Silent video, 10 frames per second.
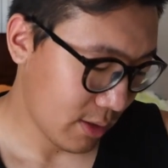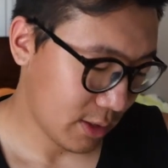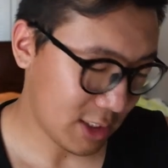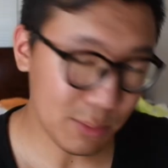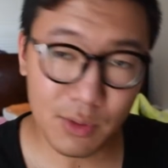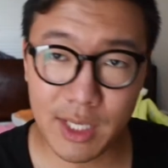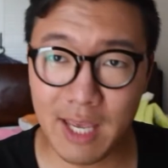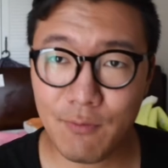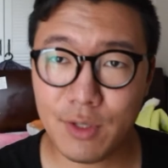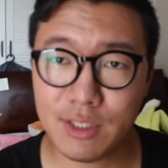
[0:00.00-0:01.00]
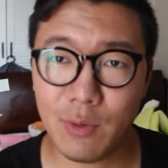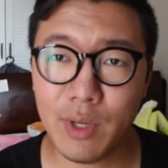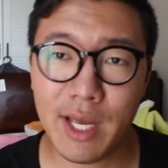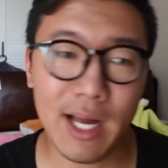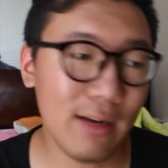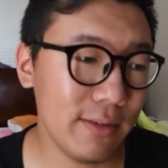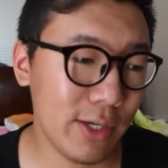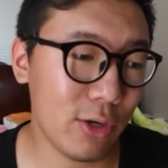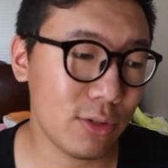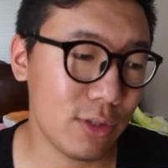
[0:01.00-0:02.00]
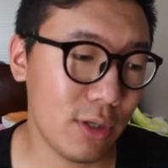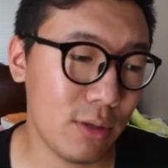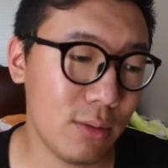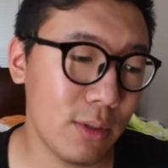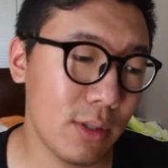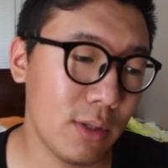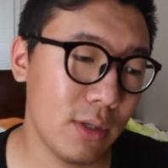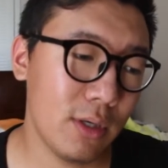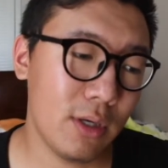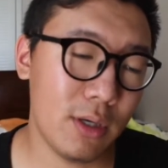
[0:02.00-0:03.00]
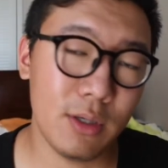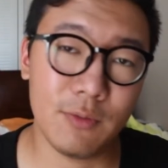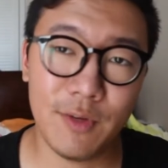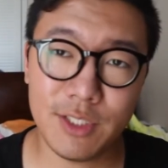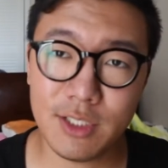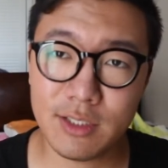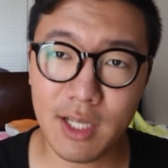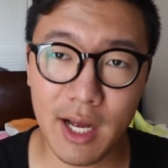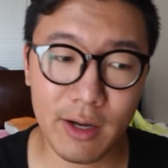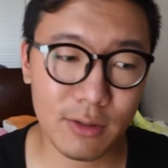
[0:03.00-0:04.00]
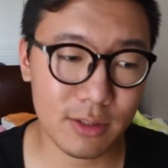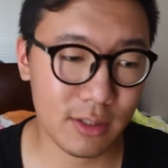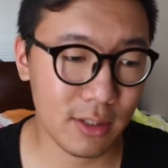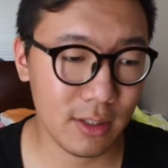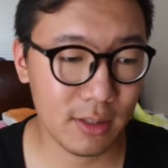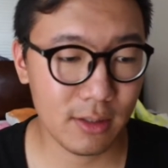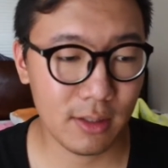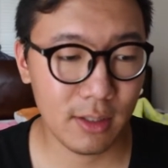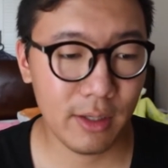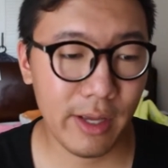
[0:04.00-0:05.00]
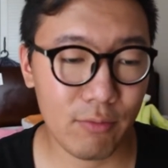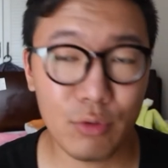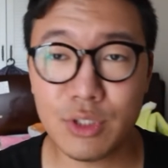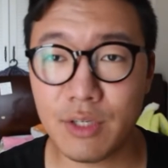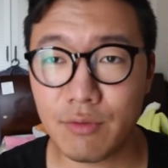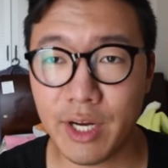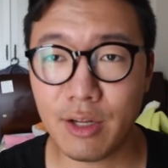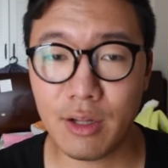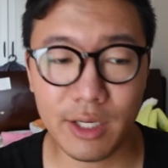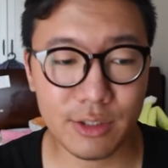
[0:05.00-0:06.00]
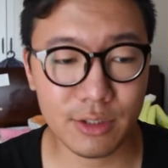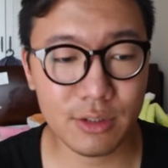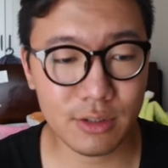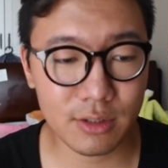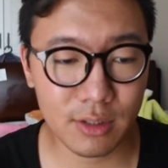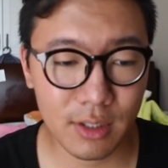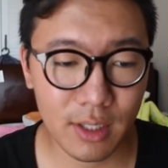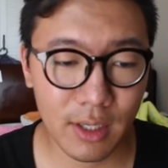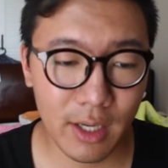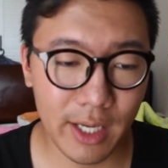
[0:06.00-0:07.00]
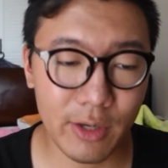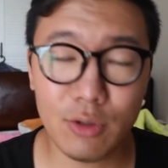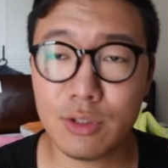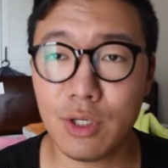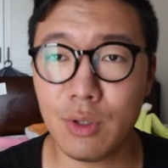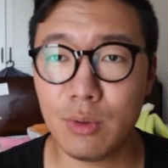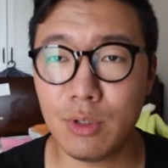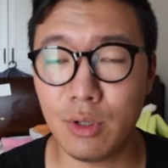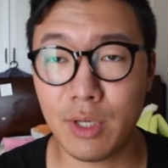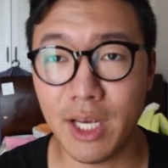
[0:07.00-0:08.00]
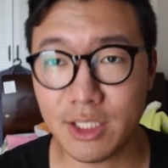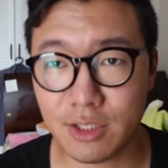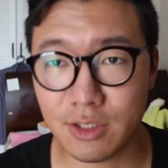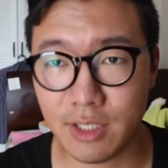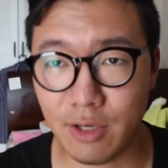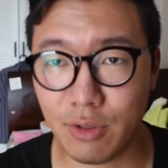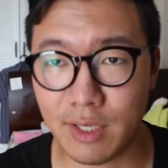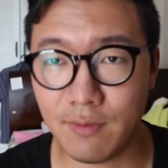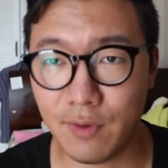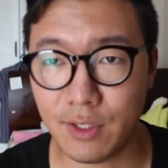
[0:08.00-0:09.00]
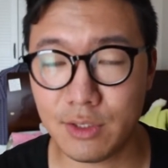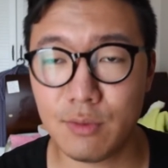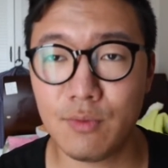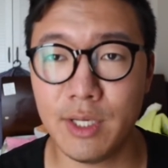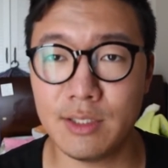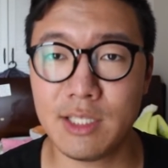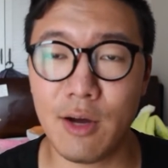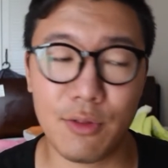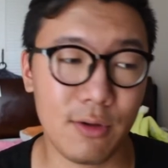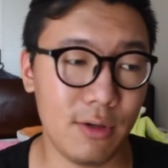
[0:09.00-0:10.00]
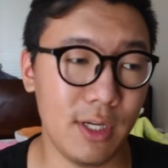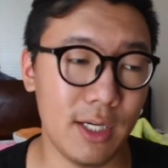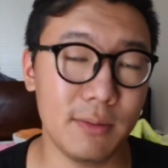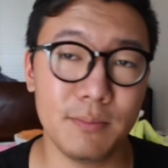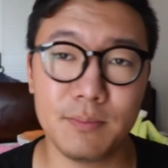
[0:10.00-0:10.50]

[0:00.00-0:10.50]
some of the game fish that we have, and also uh, fishing styles, and rules and regulations, and also locations that you can fish in South Korea.